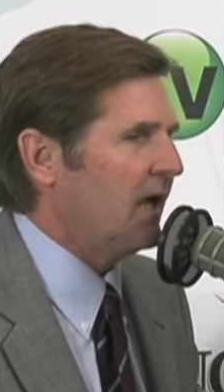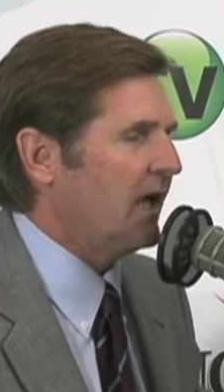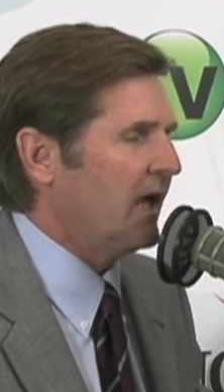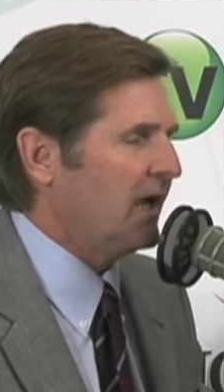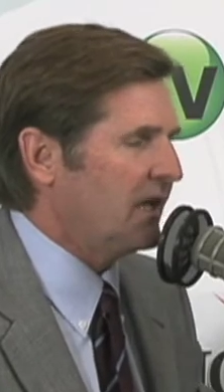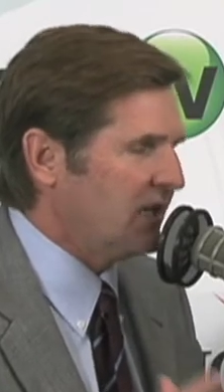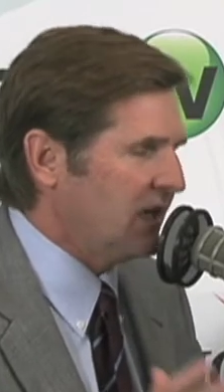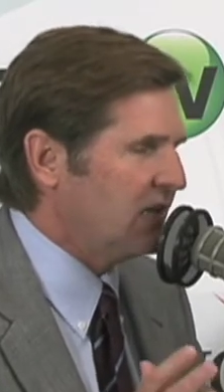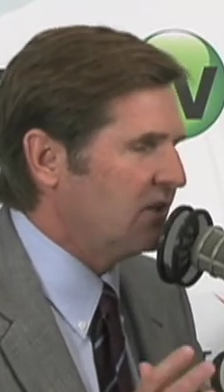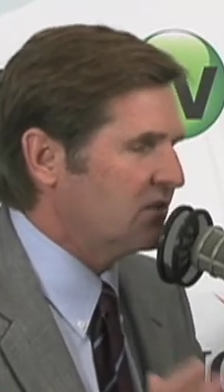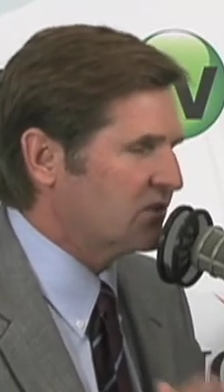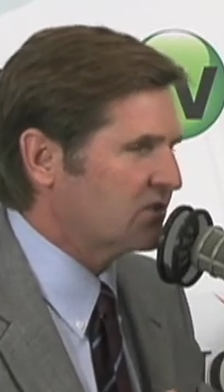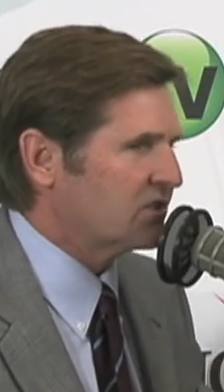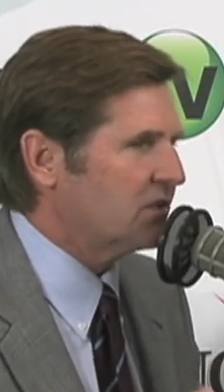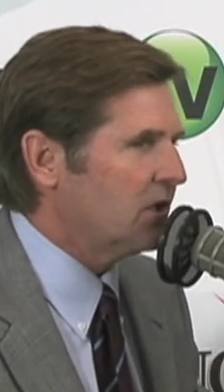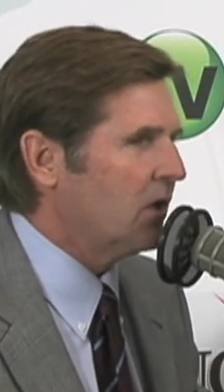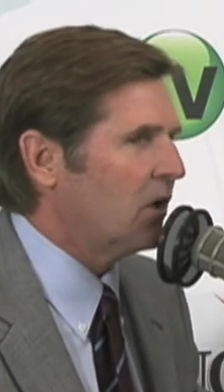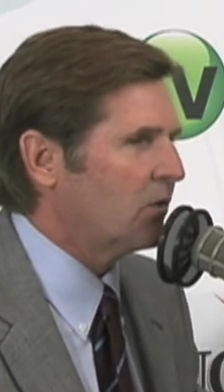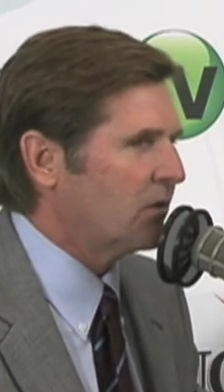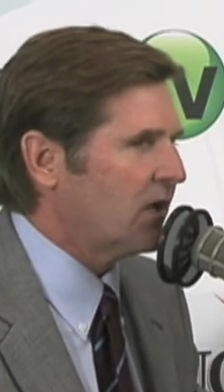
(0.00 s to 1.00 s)
and you're
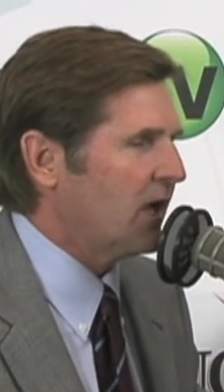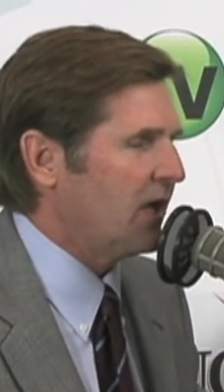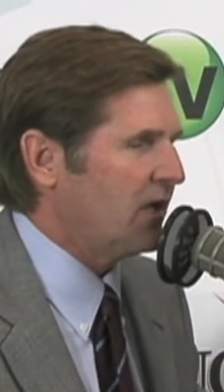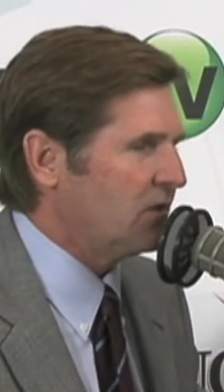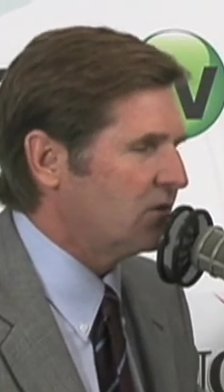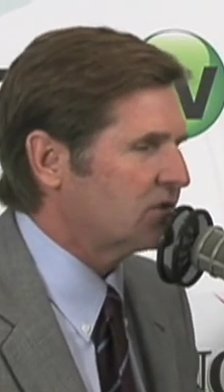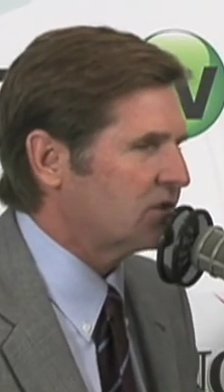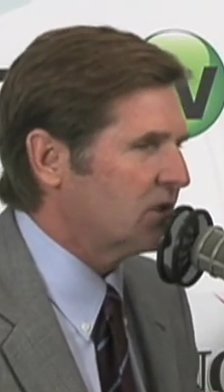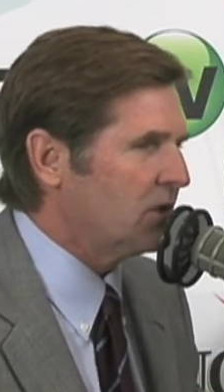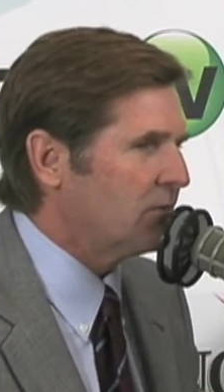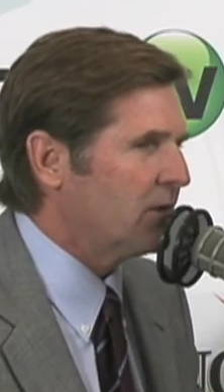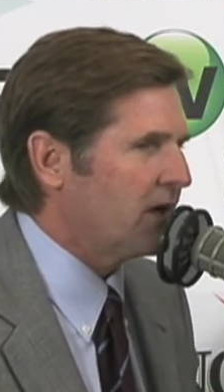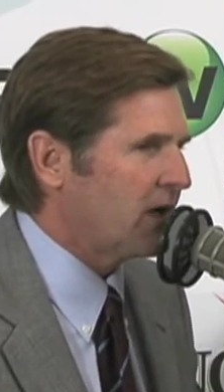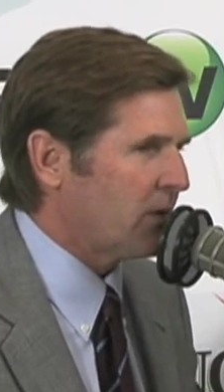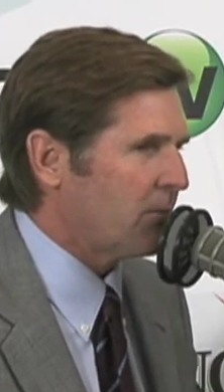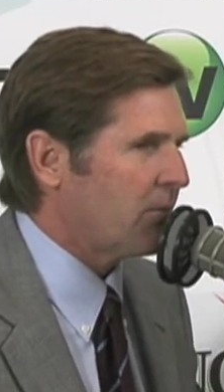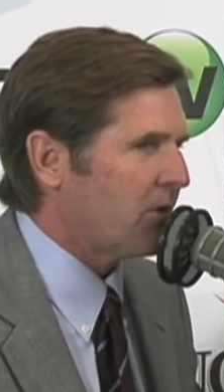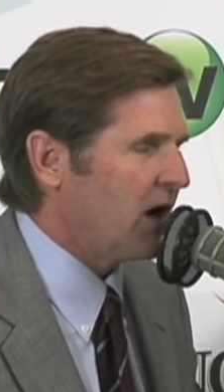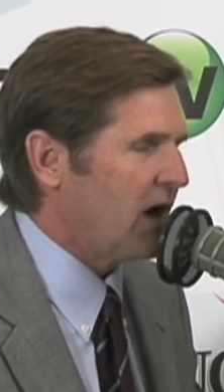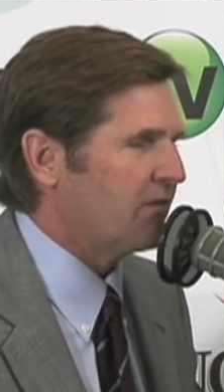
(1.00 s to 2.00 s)
still okay. You still make
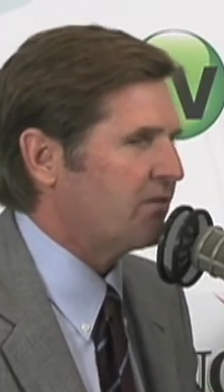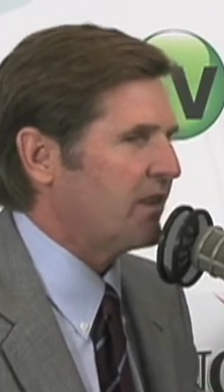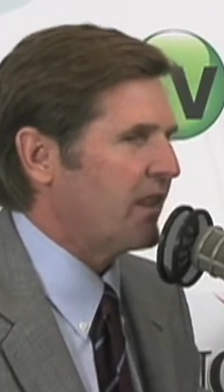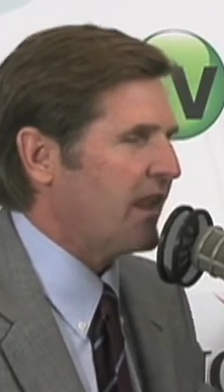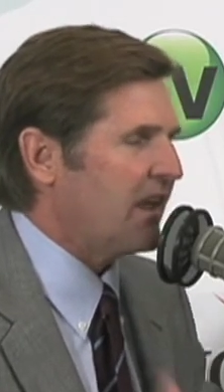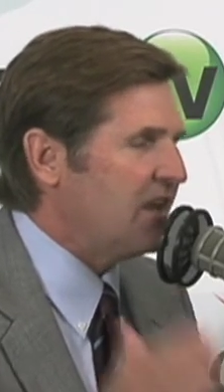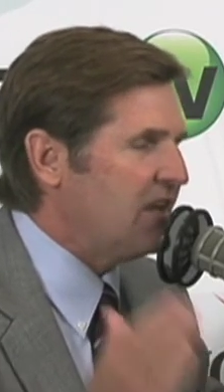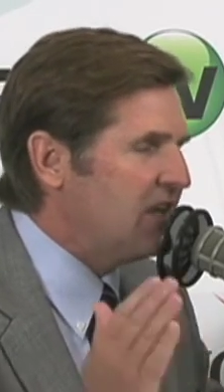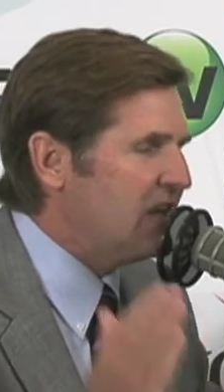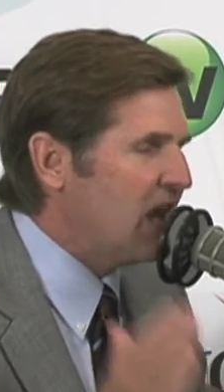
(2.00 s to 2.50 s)
a profit. Right, exactly.